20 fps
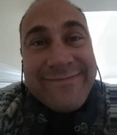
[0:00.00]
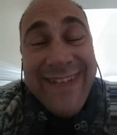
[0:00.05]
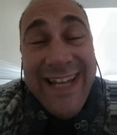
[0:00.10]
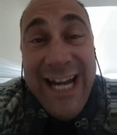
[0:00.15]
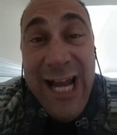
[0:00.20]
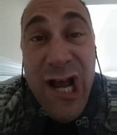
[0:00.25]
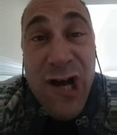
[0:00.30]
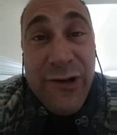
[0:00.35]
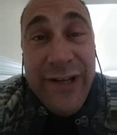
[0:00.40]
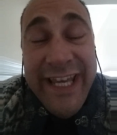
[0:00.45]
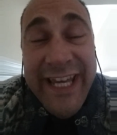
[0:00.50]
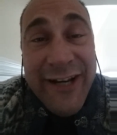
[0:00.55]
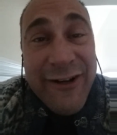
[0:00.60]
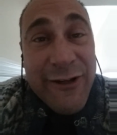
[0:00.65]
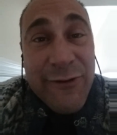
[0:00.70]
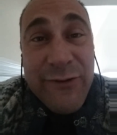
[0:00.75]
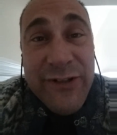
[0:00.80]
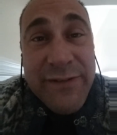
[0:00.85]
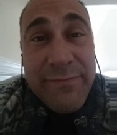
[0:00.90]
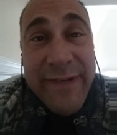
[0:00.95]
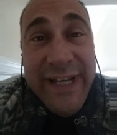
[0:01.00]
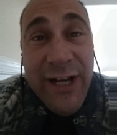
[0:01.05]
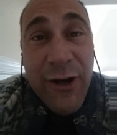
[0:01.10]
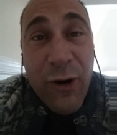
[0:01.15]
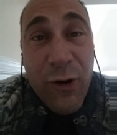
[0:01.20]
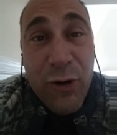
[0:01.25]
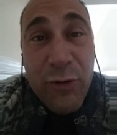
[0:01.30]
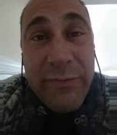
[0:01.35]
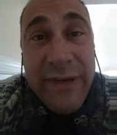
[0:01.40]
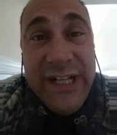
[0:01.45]
And I don't carry with me a
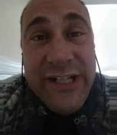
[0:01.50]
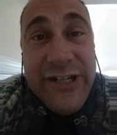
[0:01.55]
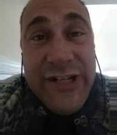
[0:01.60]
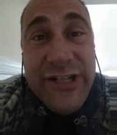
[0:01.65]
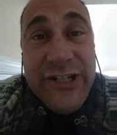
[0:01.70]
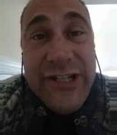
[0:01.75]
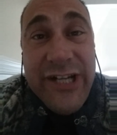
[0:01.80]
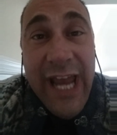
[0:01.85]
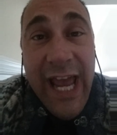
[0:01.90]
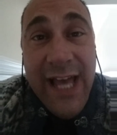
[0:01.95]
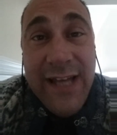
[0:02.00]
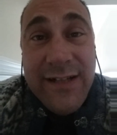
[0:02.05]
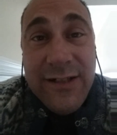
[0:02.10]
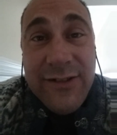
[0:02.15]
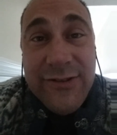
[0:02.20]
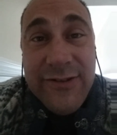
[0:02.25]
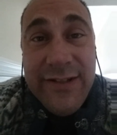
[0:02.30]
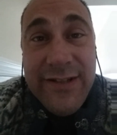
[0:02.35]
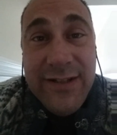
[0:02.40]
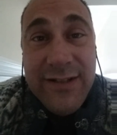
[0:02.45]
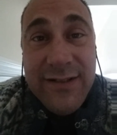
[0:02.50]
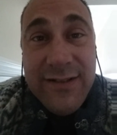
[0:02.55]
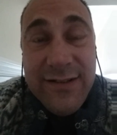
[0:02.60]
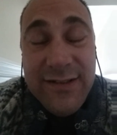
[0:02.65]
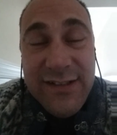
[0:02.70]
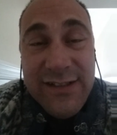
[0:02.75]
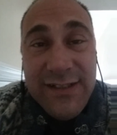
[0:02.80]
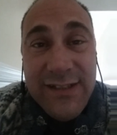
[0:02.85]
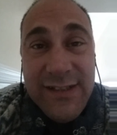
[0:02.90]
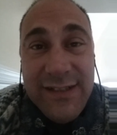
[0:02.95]
whole bunch of shadows.
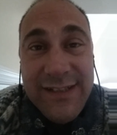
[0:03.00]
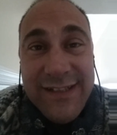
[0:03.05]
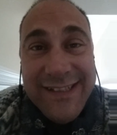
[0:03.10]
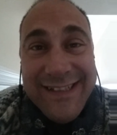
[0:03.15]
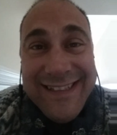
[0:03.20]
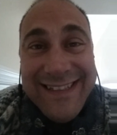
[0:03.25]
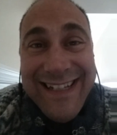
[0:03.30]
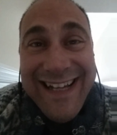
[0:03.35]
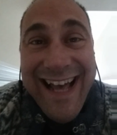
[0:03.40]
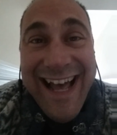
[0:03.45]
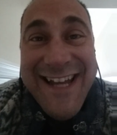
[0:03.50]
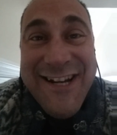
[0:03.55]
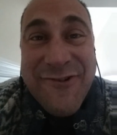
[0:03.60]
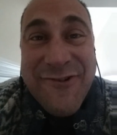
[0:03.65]
I